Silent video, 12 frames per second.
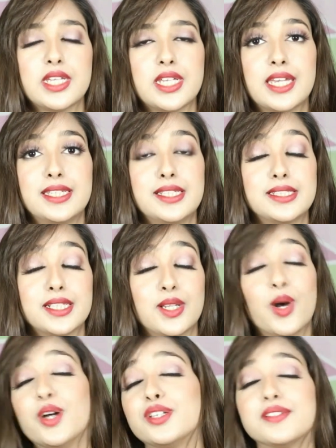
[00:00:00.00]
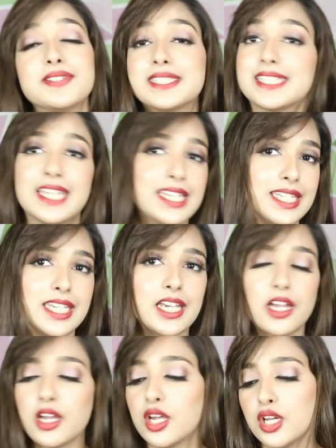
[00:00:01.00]
and I need a lot of
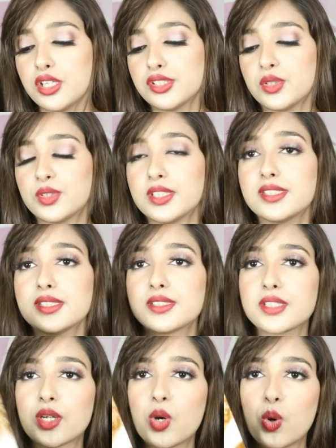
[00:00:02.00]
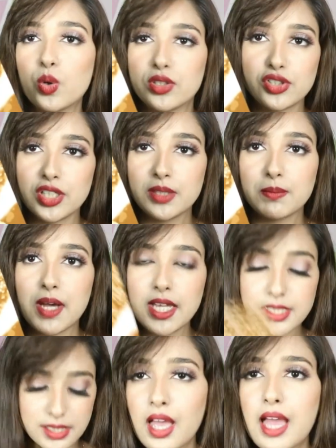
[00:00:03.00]
skincare. So this is a gold sheet
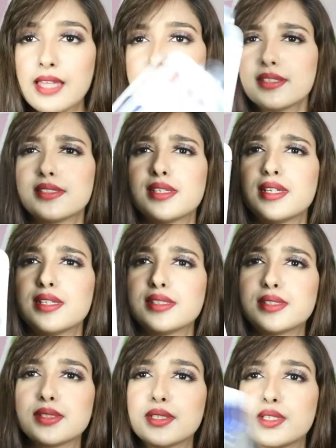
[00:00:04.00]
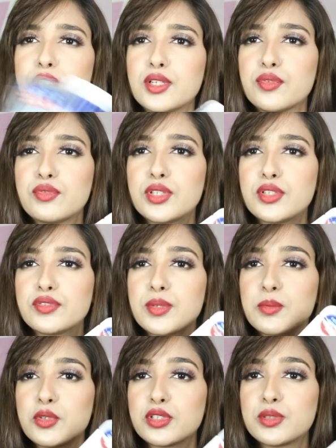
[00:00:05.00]
mask, and this is one of
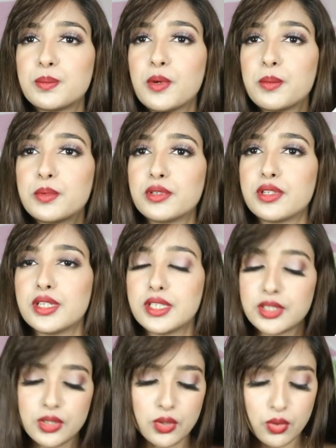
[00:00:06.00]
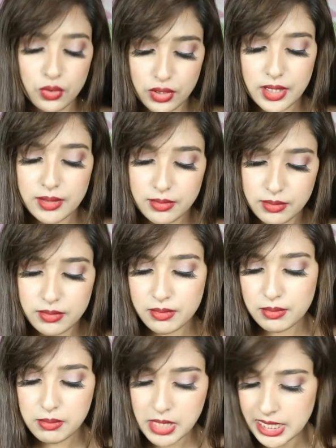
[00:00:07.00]
the most popular in Korean
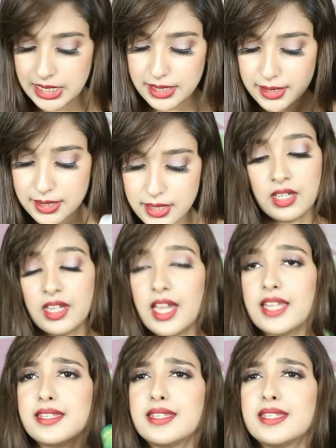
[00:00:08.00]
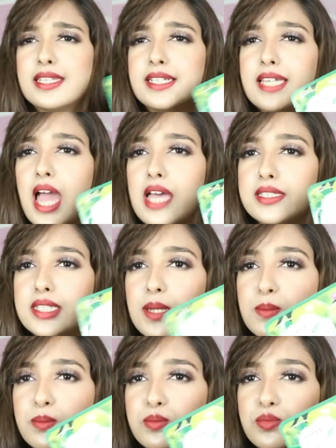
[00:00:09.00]
masks, and it has
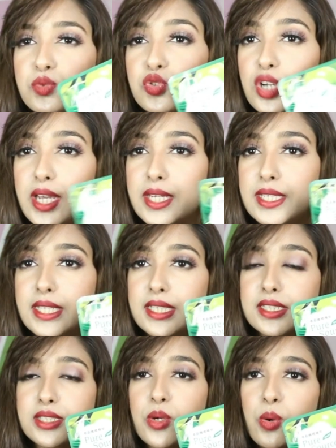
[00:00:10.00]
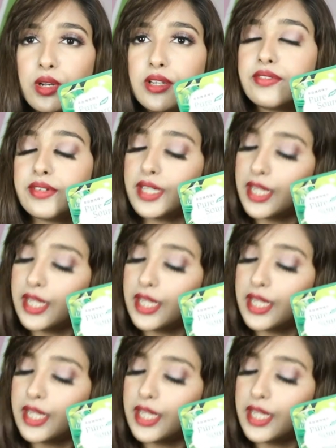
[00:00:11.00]
some Chinese olive